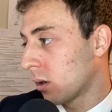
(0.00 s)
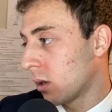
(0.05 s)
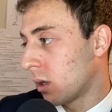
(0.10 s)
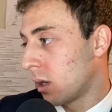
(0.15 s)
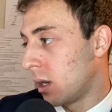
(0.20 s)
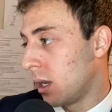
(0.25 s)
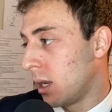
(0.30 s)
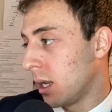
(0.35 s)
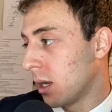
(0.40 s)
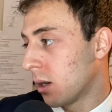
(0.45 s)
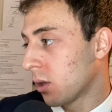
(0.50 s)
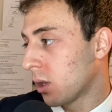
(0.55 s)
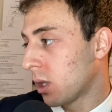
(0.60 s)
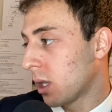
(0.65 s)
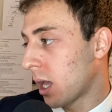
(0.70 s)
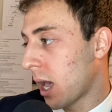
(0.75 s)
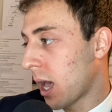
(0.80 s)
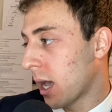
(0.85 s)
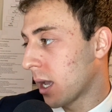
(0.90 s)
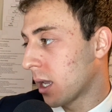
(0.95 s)
Nearly
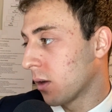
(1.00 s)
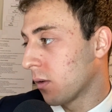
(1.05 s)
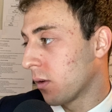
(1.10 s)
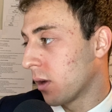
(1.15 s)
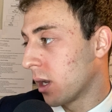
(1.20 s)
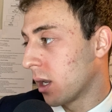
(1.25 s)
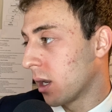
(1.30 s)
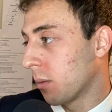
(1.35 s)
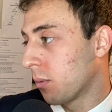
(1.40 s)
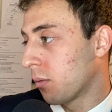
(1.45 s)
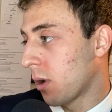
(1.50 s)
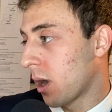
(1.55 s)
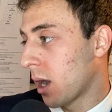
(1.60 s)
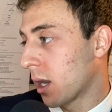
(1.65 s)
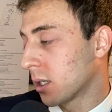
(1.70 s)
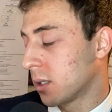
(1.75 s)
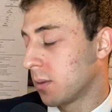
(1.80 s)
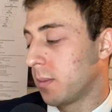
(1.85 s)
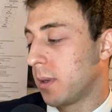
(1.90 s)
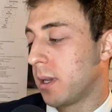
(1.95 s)
accurate,
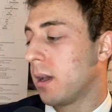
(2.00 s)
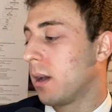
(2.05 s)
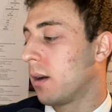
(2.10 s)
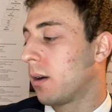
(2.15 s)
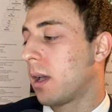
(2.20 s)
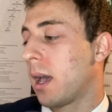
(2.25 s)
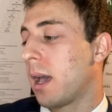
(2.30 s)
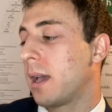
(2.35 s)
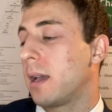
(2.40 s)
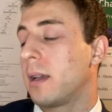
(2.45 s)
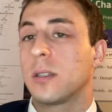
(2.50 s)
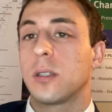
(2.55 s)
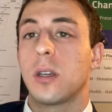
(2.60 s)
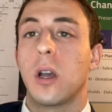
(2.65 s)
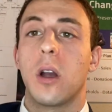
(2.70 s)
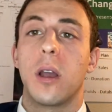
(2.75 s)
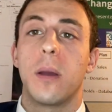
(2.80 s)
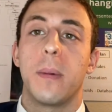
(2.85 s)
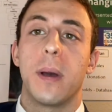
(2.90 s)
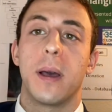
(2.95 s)
approximate. Okay,
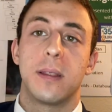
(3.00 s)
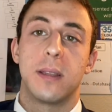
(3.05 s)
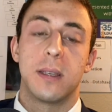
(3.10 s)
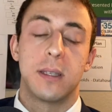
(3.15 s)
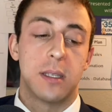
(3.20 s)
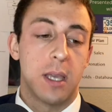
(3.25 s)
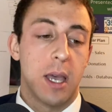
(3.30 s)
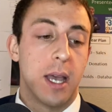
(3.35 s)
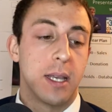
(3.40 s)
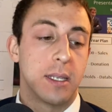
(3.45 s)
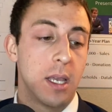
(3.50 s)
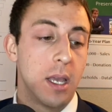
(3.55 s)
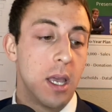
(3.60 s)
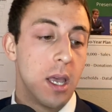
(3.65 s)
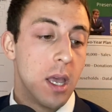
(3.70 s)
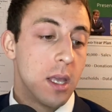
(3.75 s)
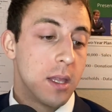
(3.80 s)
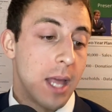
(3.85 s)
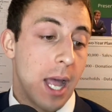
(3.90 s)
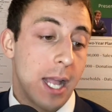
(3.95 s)
sorry about this, guys.
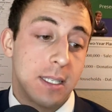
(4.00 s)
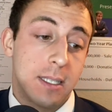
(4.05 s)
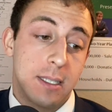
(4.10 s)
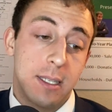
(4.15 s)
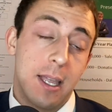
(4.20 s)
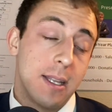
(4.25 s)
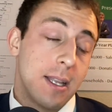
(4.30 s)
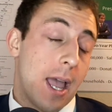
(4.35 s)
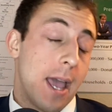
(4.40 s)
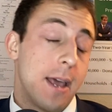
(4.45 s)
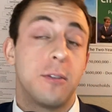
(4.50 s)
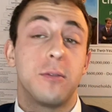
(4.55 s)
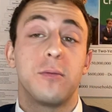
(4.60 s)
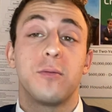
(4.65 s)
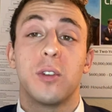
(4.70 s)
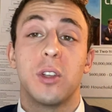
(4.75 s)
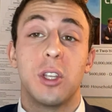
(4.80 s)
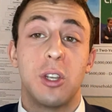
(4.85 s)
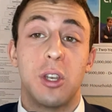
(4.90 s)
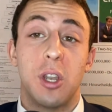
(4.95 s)
I don't
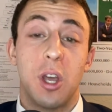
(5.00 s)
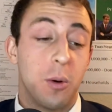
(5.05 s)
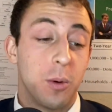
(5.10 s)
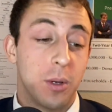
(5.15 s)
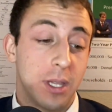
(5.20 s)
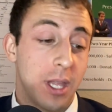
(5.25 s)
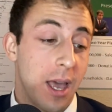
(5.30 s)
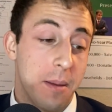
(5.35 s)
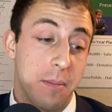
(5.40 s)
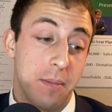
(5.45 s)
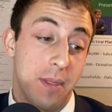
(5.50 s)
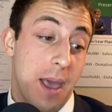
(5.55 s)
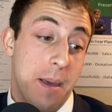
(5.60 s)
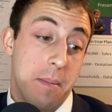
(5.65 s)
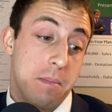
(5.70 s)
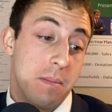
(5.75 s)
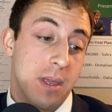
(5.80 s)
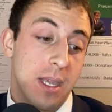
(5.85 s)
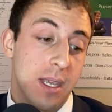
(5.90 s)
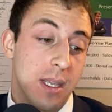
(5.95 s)
really know what that
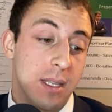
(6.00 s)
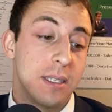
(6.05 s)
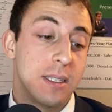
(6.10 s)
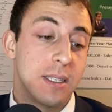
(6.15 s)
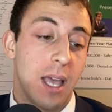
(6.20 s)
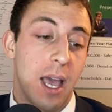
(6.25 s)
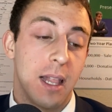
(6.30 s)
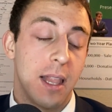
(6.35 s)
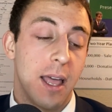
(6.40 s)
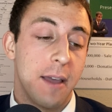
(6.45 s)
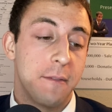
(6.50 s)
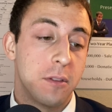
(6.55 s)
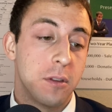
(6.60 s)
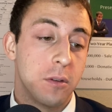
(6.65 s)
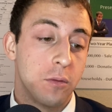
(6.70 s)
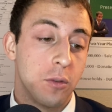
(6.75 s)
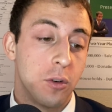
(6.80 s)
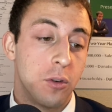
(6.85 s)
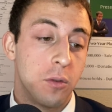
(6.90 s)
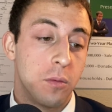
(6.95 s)
means. I left the
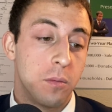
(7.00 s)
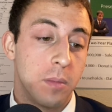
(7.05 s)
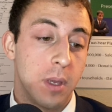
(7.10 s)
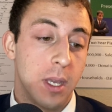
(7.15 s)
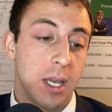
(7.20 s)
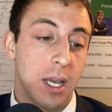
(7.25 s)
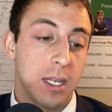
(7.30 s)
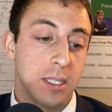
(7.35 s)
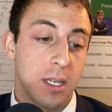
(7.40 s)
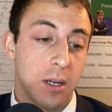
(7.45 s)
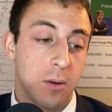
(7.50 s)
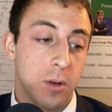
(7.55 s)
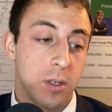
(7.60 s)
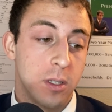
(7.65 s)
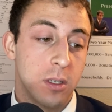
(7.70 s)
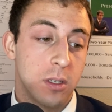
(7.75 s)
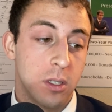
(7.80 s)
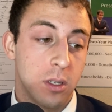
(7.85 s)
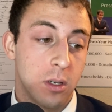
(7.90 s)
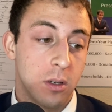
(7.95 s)
room because I was
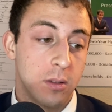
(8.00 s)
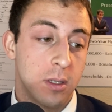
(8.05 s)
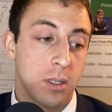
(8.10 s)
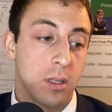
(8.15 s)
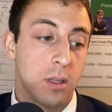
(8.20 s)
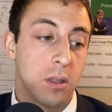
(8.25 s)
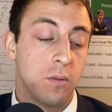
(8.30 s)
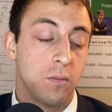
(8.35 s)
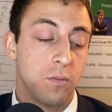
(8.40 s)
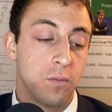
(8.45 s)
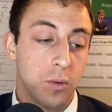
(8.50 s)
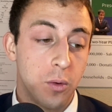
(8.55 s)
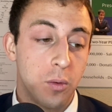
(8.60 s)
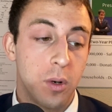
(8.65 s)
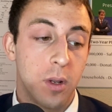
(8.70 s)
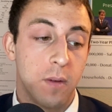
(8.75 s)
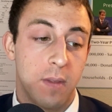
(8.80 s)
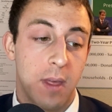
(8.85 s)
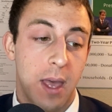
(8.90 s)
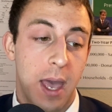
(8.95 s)
insulted. The root
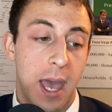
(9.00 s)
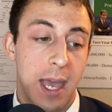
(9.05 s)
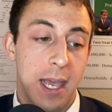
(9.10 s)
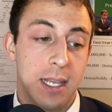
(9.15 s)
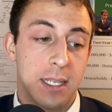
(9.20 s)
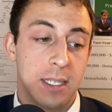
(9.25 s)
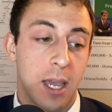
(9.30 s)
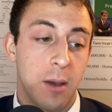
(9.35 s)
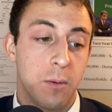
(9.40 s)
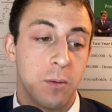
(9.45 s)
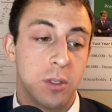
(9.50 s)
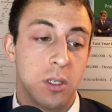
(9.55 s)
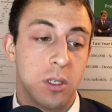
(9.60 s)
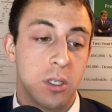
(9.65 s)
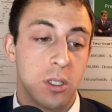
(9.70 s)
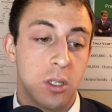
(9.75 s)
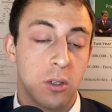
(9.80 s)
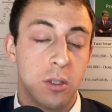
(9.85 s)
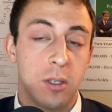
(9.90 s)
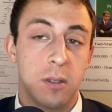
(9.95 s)
of that is I was
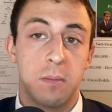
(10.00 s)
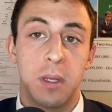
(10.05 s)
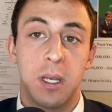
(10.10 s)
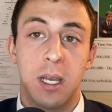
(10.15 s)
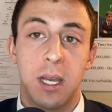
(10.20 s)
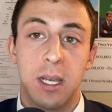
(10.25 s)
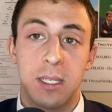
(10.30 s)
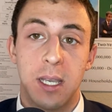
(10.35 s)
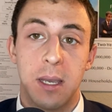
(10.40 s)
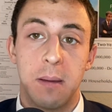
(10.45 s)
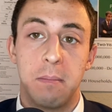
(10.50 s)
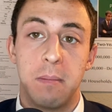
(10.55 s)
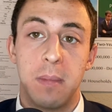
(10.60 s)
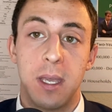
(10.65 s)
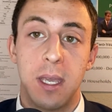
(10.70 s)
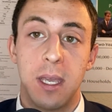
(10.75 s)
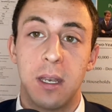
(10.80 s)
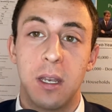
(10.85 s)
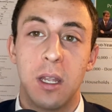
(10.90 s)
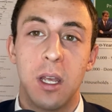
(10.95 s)
insulted because I'm
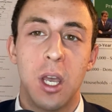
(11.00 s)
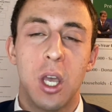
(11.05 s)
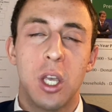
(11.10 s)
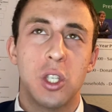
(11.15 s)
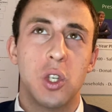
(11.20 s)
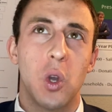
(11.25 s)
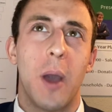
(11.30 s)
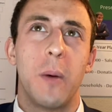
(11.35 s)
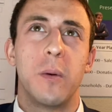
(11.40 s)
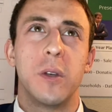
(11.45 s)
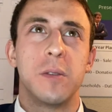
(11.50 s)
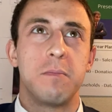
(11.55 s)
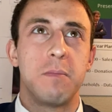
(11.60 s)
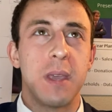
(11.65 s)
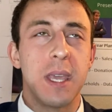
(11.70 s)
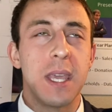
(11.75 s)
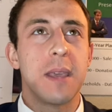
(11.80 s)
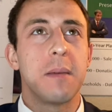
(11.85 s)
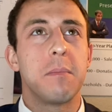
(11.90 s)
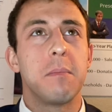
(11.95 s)
mean. So I was
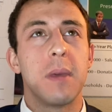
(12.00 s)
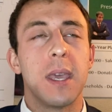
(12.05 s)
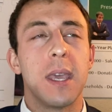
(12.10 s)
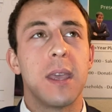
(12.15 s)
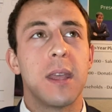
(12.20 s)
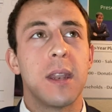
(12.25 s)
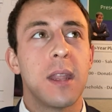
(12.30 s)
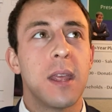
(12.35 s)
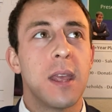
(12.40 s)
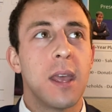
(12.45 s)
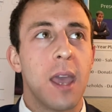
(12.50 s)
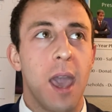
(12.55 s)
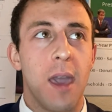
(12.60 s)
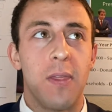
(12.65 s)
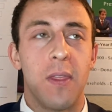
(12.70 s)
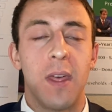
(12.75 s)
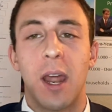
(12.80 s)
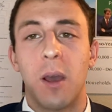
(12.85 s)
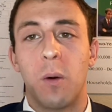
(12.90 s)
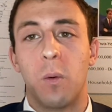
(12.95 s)
being mean,
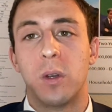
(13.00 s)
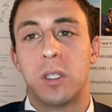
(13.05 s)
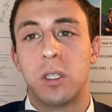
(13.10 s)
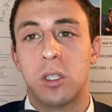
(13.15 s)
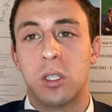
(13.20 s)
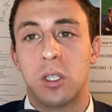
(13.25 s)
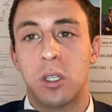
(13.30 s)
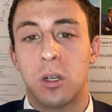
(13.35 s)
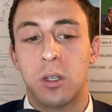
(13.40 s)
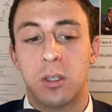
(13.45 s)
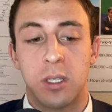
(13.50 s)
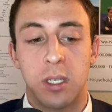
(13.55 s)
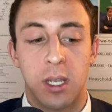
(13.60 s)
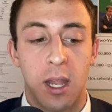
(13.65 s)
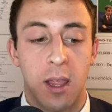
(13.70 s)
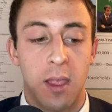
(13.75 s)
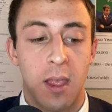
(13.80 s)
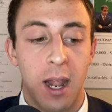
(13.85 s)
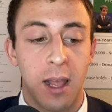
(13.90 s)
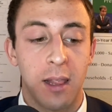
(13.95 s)
and then I was insulted,
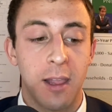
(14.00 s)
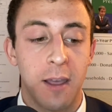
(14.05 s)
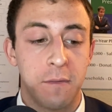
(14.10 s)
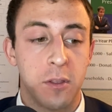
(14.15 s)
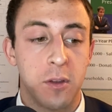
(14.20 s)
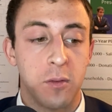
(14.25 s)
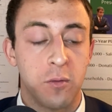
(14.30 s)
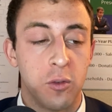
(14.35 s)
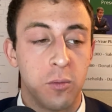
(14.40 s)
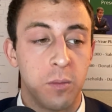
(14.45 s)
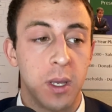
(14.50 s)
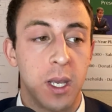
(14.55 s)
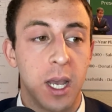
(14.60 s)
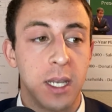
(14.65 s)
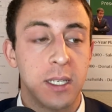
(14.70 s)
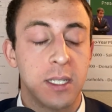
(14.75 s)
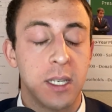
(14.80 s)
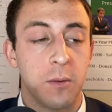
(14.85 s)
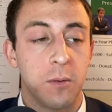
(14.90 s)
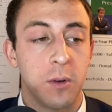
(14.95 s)
and then I left the room
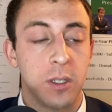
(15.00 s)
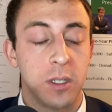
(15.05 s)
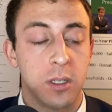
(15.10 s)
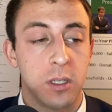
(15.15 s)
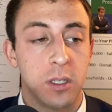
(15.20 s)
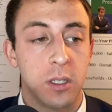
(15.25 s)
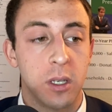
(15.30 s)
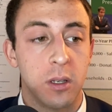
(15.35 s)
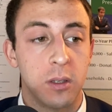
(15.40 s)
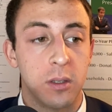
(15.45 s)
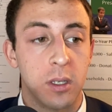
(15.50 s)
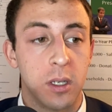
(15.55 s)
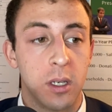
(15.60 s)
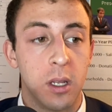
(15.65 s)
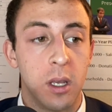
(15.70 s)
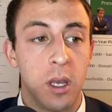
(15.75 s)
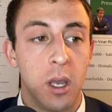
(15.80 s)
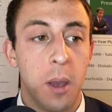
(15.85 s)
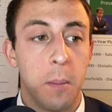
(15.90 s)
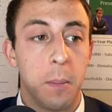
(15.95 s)
because I was insulted.
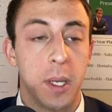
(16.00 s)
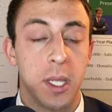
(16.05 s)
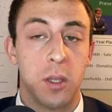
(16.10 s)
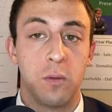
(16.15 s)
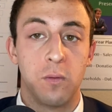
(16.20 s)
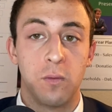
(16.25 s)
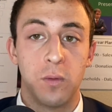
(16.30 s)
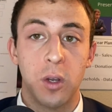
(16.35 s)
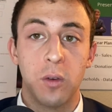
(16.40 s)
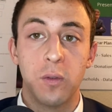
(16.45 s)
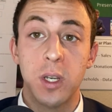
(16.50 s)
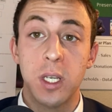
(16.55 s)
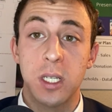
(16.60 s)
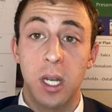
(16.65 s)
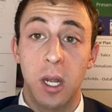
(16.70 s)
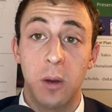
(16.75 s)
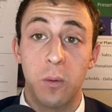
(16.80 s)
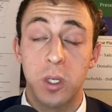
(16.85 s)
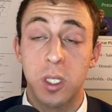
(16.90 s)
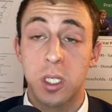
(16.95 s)
But the real reason
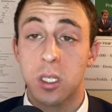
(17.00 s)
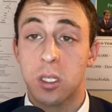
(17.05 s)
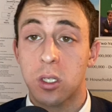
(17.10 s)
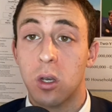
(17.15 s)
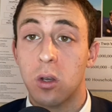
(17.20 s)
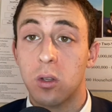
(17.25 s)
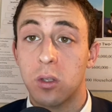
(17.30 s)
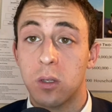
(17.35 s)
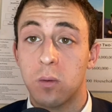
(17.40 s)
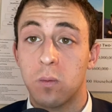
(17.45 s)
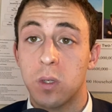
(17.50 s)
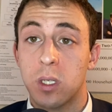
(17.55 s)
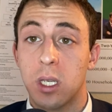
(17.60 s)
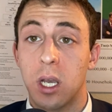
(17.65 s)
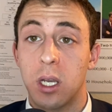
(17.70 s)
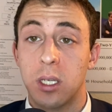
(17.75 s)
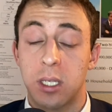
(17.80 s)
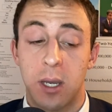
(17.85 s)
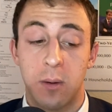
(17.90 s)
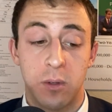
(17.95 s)
I was insulted was
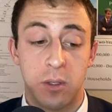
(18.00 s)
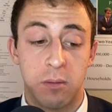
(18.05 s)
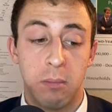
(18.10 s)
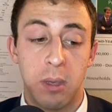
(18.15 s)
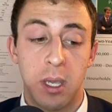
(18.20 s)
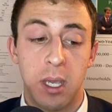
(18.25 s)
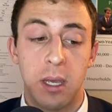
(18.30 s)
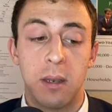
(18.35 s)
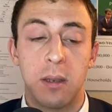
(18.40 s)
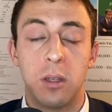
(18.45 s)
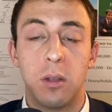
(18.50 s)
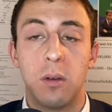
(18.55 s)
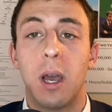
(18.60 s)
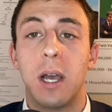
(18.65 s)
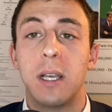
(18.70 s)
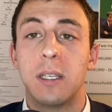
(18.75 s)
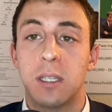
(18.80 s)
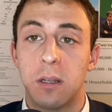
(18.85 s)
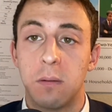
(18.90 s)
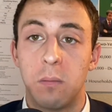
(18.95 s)
because I was mean. You
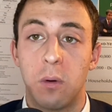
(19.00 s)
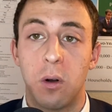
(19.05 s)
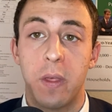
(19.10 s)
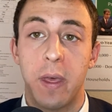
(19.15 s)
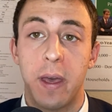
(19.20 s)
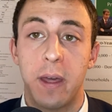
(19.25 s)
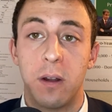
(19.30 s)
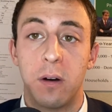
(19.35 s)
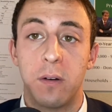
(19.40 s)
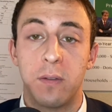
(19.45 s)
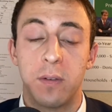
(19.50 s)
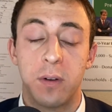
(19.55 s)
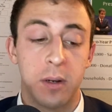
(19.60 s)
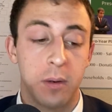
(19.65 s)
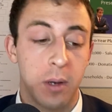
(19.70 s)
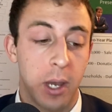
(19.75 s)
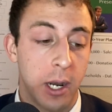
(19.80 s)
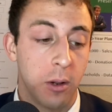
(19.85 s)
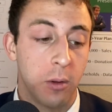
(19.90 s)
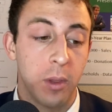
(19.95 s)
guys can mull that
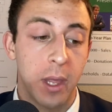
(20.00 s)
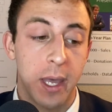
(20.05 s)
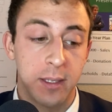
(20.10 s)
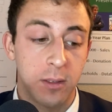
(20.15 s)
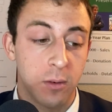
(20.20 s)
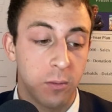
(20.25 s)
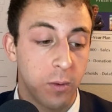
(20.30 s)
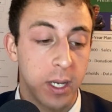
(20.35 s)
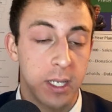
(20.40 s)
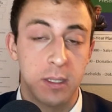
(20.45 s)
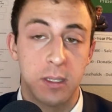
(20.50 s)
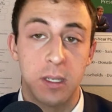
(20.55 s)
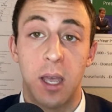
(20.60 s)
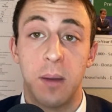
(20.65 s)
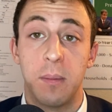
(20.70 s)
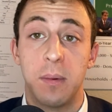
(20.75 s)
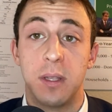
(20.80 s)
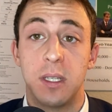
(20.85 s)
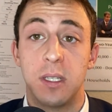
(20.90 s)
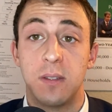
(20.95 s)
over. I don't like to waste
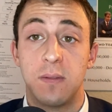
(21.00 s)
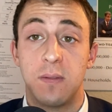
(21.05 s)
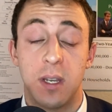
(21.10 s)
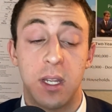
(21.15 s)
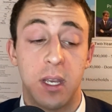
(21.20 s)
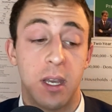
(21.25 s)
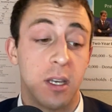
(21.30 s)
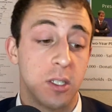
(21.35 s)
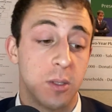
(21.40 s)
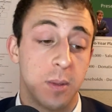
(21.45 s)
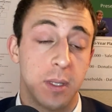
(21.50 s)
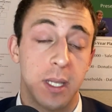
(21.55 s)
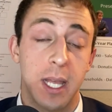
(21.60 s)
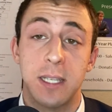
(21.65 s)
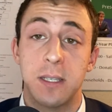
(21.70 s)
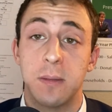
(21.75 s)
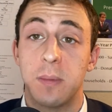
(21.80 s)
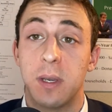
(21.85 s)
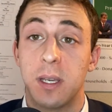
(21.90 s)
time on these videos, but that's a bit